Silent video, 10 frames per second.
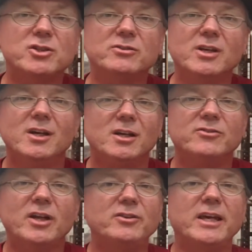It's it's
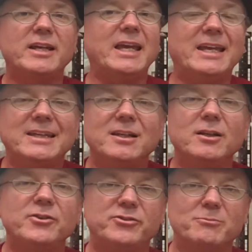not like
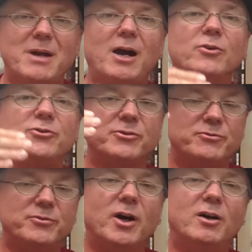endless amounts
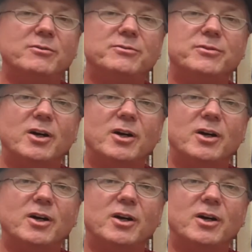of of,